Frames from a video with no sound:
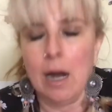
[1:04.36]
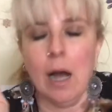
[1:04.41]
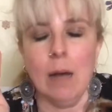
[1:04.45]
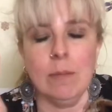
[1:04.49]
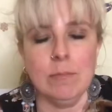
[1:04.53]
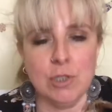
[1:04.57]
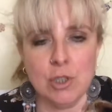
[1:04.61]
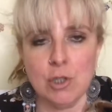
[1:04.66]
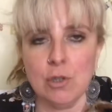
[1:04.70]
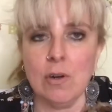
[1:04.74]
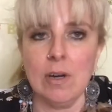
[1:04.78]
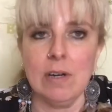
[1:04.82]
I'm
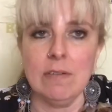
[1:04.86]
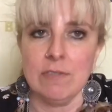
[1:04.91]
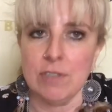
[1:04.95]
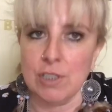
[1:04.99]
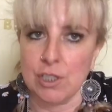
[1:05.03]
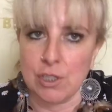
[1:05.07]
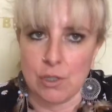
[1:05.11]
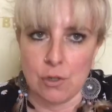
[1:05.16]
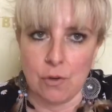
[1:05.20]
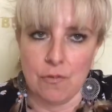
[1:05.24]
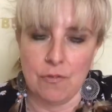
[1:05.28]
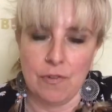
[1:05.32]
sure I've
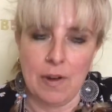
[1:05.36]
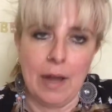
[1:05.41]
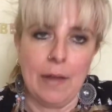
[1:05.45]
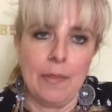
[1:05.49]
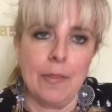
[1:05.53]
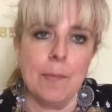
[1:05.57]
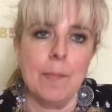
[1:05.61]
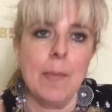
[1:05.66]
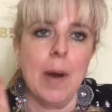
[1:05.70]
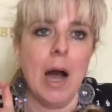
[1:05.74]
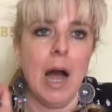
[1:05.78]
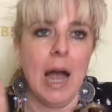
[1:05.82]
just not found
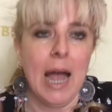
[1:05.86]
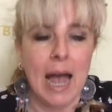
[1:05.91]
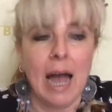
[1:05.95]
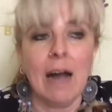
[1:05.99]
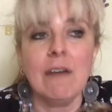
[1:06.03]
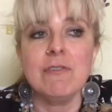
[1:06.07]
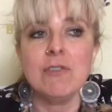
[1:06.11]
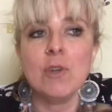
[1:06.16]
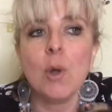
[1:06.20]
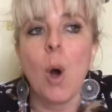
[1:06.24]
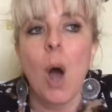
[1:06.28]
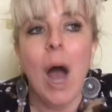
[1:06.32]
them. I have
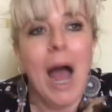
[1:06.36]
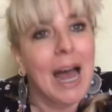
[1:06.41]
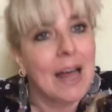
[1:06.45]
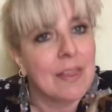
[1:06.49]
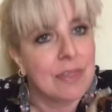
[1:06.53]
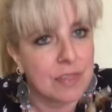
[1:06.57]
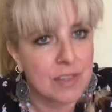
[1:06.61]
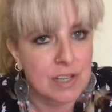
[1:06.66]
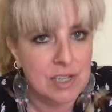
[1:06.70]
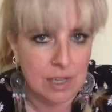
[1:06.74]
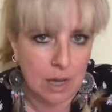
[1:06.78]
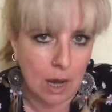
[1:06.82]
not had
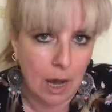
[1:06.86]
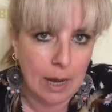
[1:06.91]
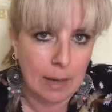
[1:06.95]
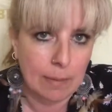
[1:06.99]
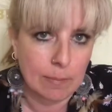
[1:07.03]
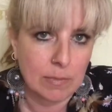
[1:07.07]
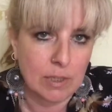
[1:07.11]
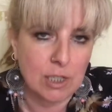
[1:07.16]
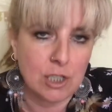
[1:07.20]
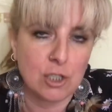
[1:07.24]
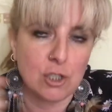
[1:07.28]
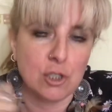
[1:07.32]
the
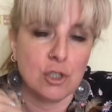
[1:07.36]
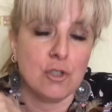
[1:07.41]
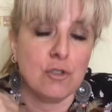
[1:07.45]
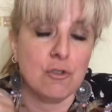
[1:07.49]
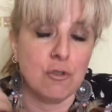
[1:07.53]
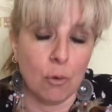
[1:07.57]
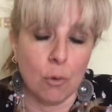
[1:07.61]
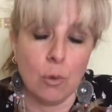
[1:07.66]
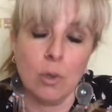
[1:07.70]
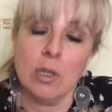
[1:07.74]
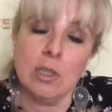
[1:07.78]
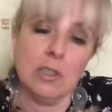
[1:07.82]
time to
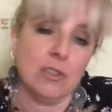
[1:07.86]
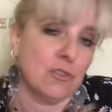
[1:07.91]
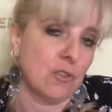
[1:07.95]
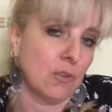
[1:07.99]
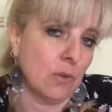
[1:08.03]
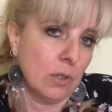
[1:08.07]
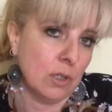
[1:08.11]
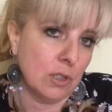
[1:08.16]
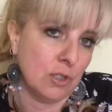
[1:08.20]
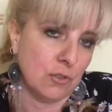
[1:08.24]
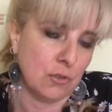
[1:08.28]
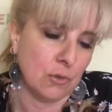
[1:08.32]
trawl and
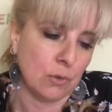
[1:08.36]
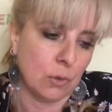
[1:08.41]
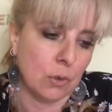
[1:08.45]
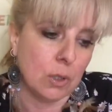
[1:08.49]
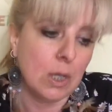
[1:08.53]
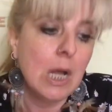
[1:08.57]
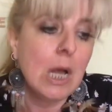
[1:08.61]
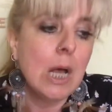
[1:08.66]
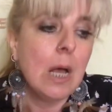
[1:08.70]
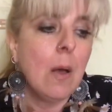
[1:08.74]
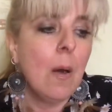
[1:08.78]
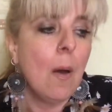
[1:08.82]
trawl and trawl.
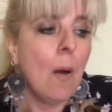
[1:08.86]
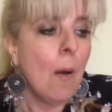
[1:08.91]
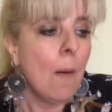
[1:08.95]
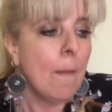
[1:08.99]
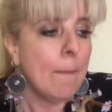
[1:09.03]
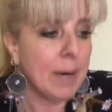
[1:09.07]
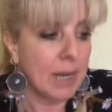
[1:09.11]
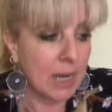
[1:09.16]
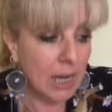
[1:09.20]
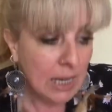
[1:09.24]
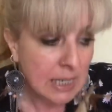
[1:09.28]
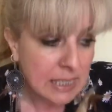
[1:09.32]

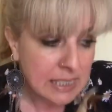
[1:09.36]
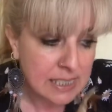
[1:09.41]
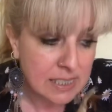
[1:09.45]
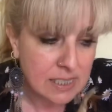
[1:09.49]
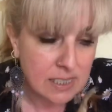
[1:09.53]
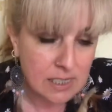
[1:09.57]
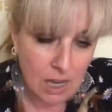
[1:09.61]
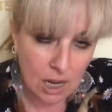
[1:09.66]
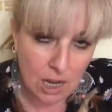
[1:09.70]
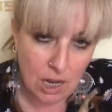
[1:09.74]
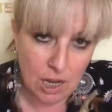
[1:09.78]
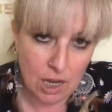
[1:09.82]
But I
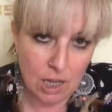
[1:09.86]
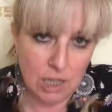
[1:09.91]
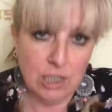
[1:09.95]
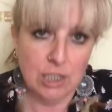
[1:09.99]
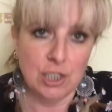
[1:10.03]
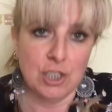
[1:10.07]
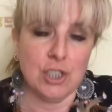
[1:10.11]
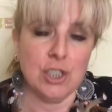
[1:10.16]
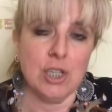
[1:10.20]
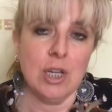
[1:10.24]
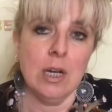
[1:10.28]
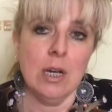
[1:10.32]

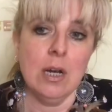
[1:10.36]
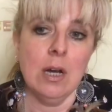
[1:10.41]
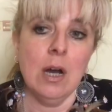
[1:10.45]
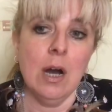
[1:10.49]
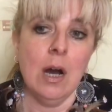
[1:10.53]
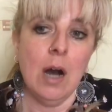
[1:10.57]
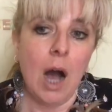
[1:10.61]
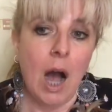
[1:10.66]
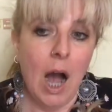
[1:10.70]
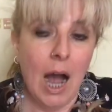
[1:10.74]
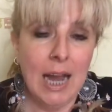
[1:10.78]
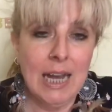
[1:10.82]
searched
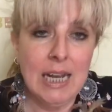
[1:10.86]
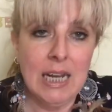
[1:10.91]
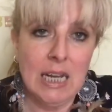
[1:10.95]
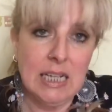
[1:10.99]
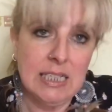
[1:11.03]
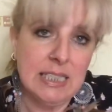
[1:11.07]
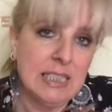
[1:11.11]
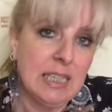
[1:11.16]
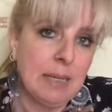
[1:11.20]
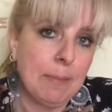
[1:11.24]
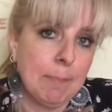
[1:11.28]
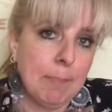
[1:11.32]

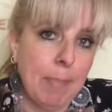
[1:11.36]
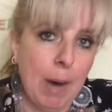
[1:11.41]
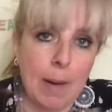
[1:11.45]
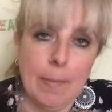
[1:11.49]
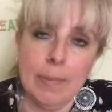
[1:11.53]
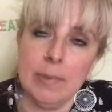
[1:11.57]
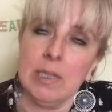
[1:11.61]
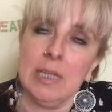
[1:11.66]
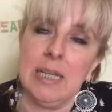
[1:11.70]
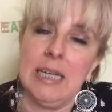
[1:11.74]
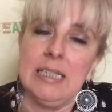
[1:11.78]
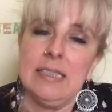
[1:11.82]
highlighting
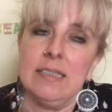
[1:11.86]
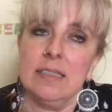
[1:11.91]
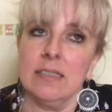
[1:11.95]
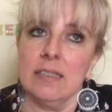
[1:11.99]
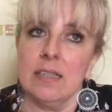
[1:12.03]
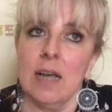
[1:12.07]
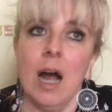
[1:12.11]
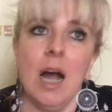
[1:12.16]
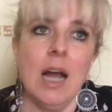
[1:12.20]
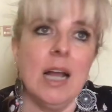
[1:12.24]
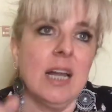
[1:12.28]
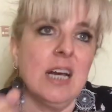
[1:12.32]
bubble letters,
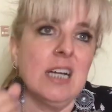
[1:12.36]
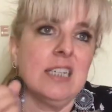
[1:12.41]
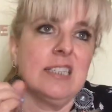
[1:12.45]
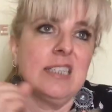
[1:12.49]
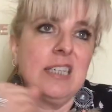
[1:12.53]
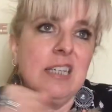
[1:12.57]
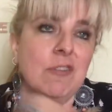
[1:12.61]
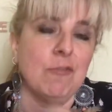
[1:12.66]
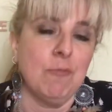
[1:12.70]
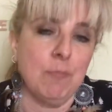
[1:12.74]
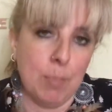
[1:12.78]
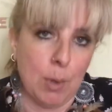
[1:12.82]

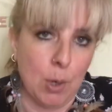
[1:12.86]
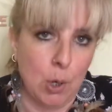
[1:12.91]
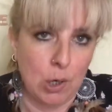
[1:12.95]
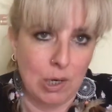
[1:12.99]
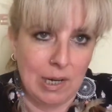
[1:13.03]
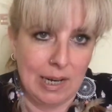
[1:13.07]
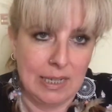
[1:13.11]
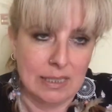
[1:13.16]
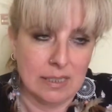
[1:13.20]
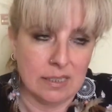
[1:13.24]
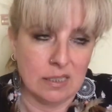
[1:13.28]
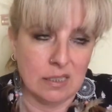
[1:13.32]
highlighting of block
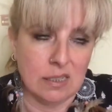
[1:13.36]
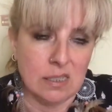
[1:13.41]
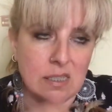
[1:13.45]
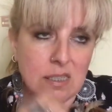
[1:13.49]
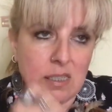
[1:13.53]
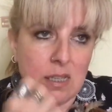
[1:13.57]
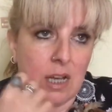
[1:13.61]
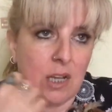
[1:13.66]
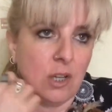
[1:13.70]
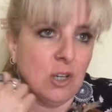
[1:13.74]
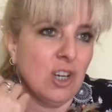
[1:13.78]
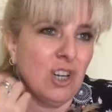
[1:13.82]
letters.
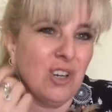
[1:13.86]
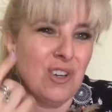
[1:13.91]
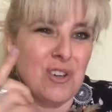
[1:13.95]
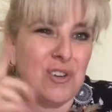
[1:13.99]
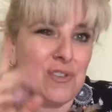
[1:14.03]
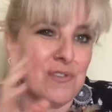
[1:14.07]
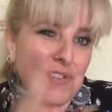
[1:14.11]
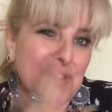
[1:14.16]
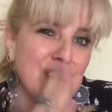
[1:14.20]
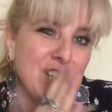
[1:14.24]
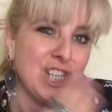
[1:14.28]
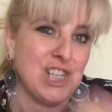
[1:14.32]
I got a lot
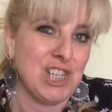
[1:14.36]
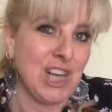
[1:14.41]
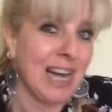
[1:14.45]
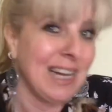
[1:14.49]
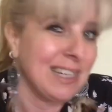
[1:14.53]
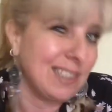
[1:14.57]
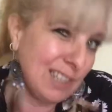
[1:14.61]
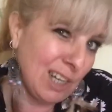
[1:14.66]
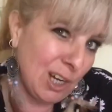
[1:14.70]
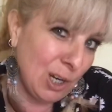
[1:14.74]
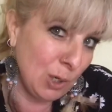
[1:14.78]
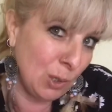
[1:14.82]
of
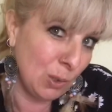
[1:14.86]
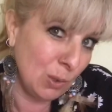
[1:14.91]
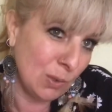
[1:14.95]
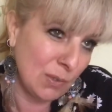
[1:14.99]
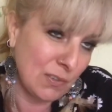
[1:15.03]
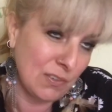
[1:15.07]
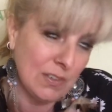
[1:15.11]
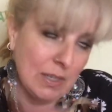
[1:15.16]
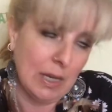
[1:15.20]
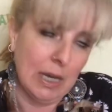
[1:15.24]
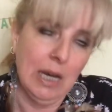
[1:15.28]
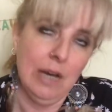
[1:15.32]
shadow
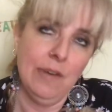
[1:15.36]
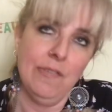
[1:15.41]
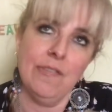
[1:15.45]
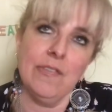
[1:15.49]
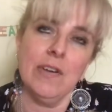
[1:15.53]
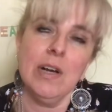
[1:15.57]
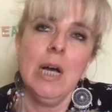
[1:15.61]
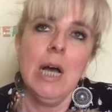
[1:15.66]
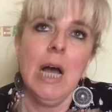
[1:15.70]
stuff.